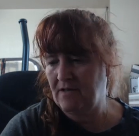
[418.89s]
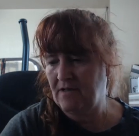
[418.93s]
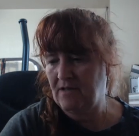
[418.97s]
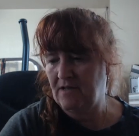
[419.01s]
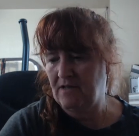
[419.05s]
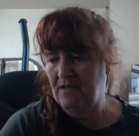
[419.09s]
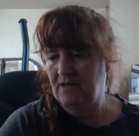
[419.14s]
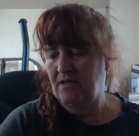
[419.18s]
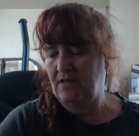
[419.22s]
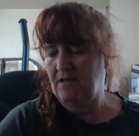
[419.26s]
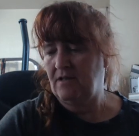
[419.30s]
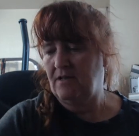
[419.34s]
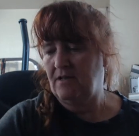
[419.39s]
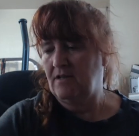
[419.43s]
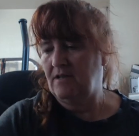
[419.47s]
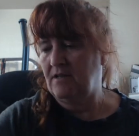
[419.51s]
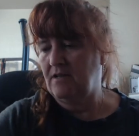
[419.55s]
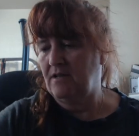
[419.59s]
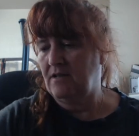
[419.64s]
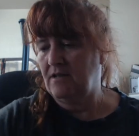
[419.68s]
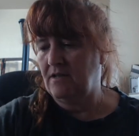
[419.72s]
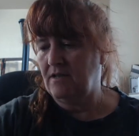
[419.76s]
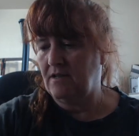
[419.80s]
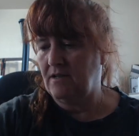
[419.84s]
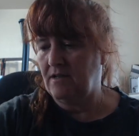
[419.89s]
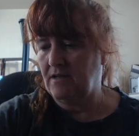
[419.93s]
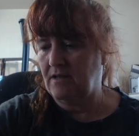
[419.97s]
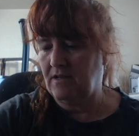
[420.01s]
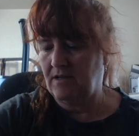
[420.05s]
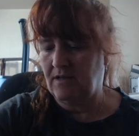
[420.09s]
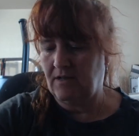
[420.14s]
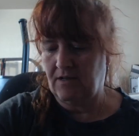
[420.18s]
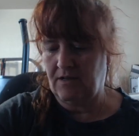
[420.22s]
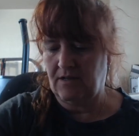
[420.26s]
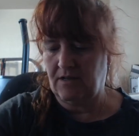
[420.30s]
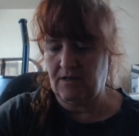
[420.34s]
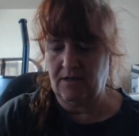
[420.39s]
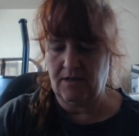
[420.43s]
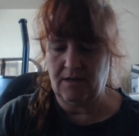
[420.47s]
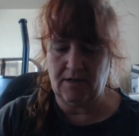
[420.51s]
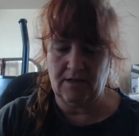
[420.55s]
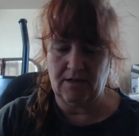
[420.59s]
(no one is talking)